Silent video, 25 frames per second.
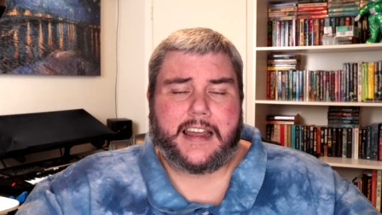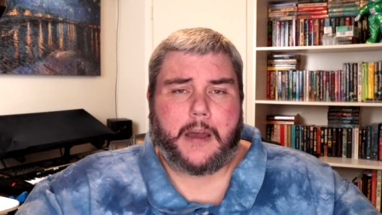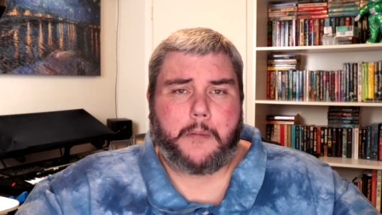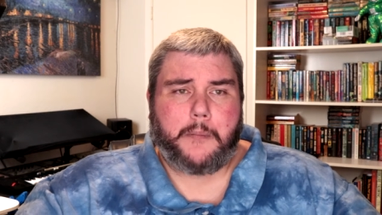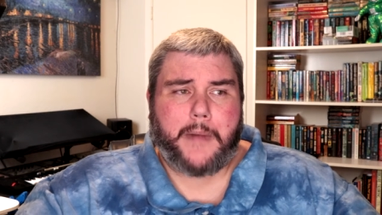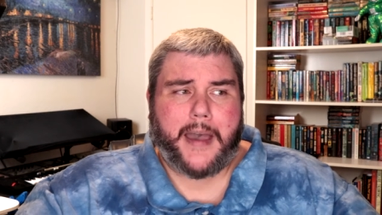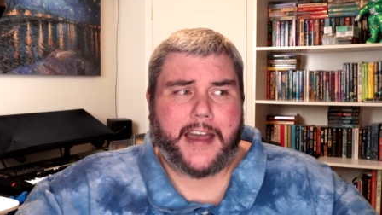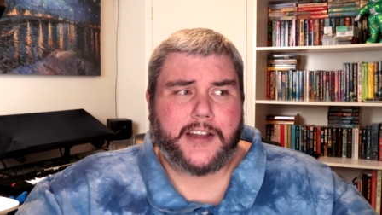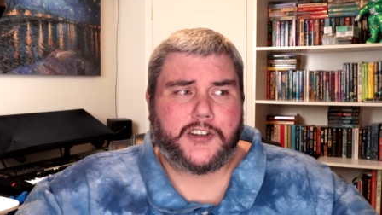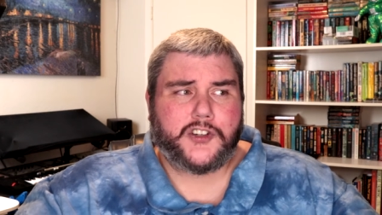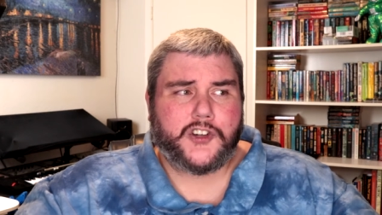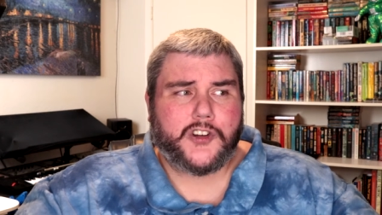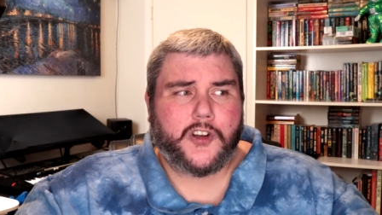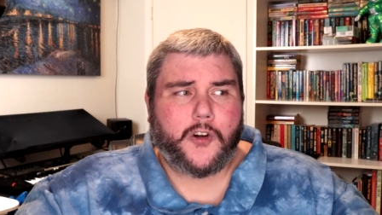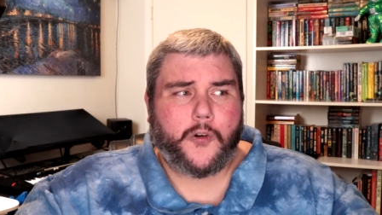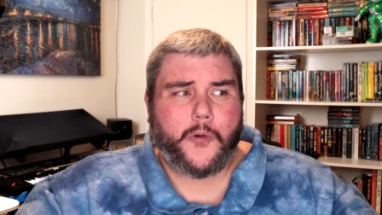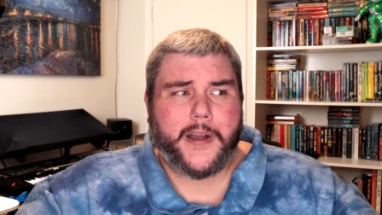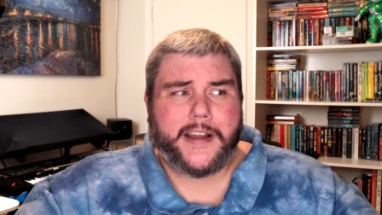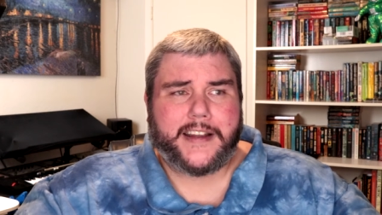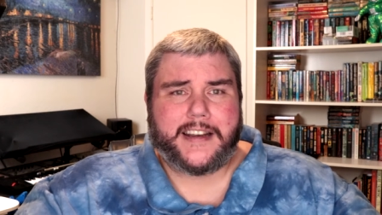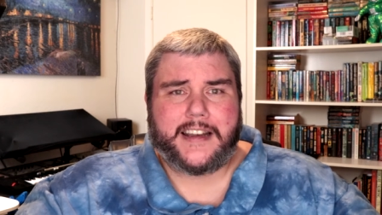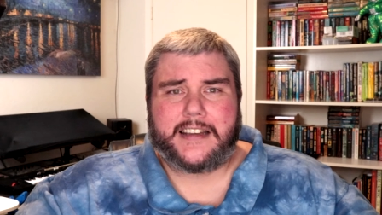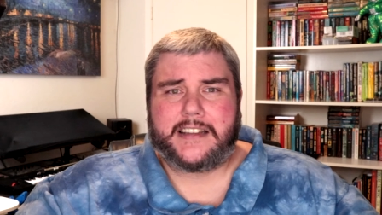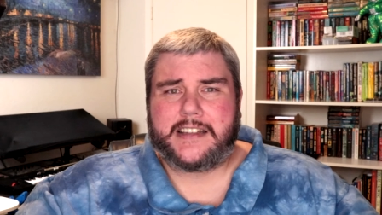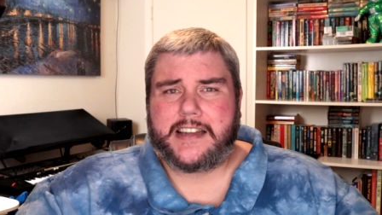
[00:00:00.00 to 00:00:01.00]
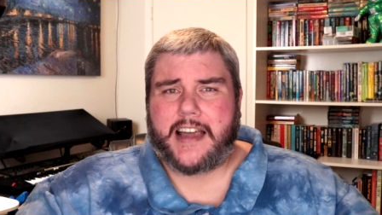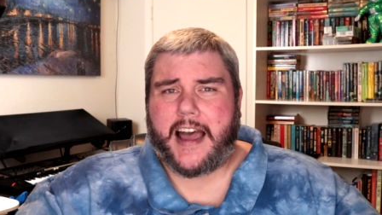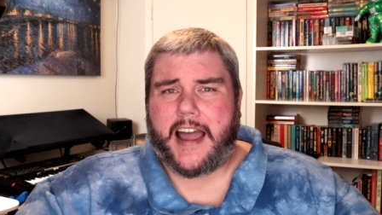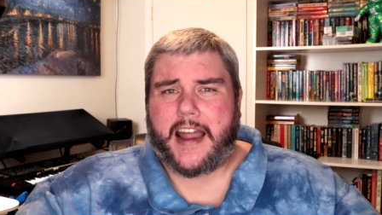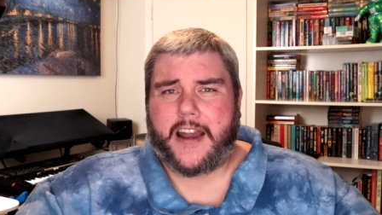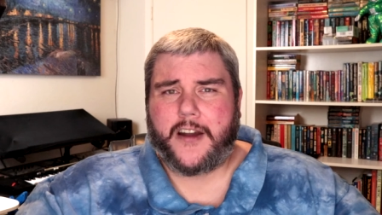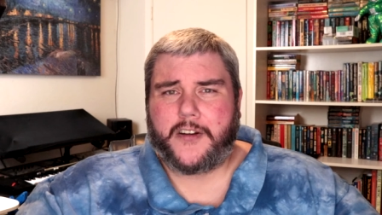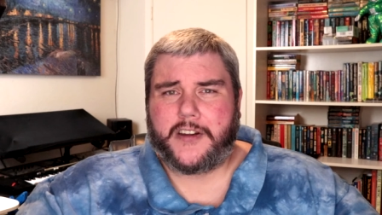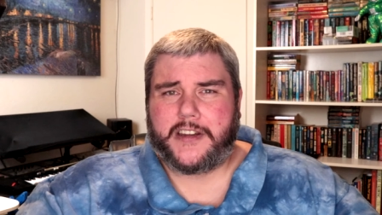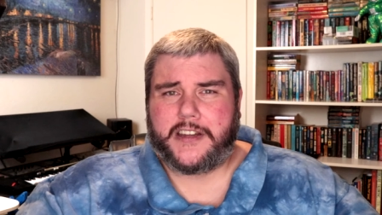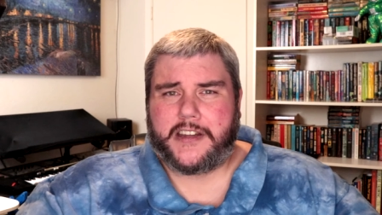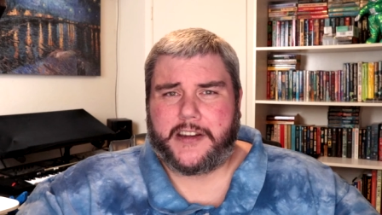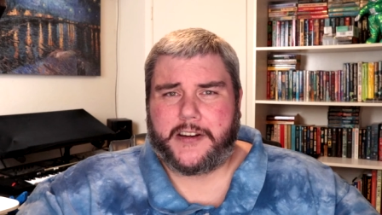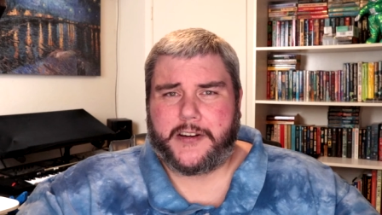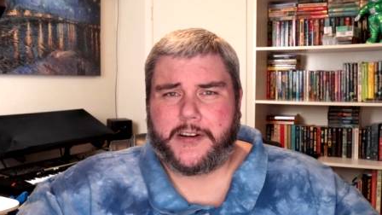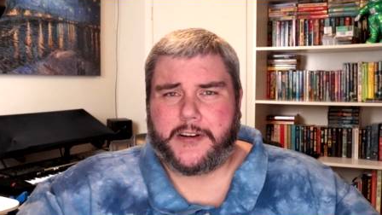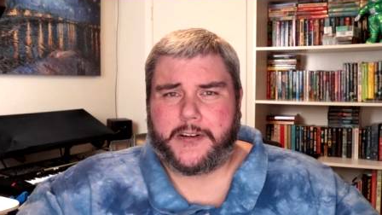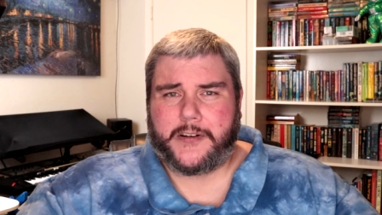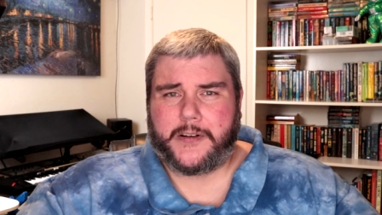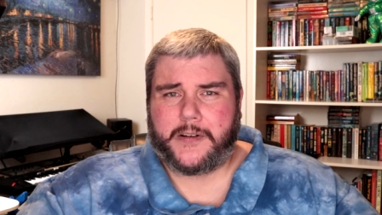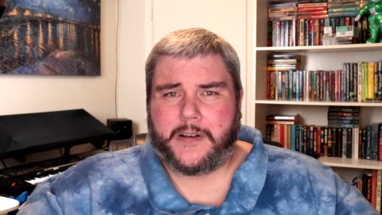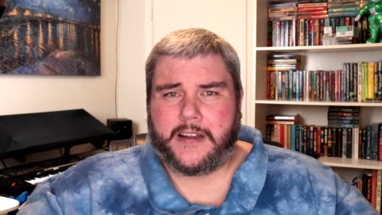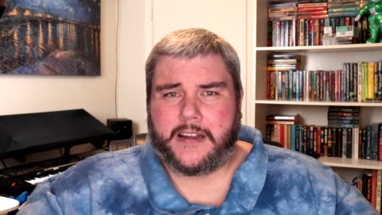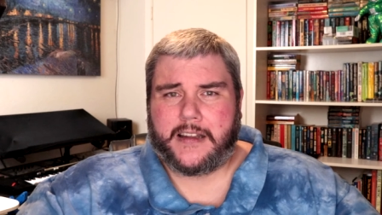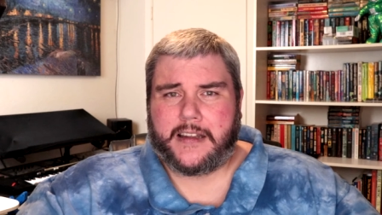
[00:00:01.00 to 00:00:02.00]
Imagine going an entire
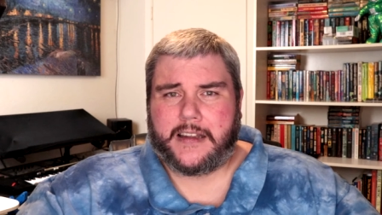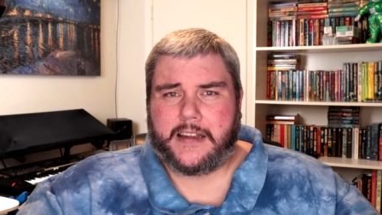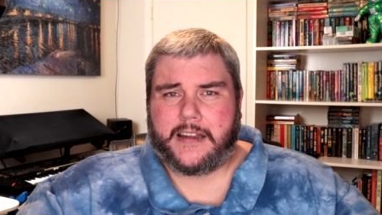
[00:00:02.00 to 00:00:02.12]
year